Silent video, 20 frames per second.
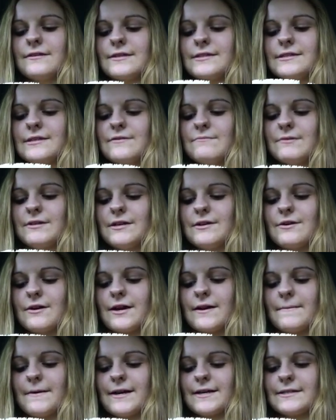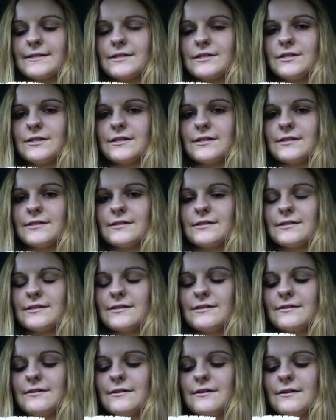so many great passages,
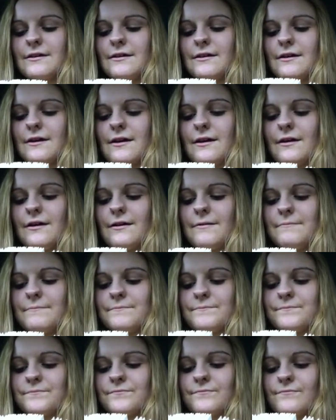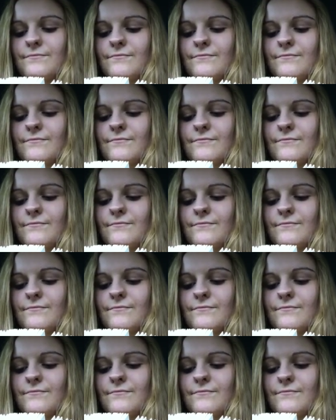but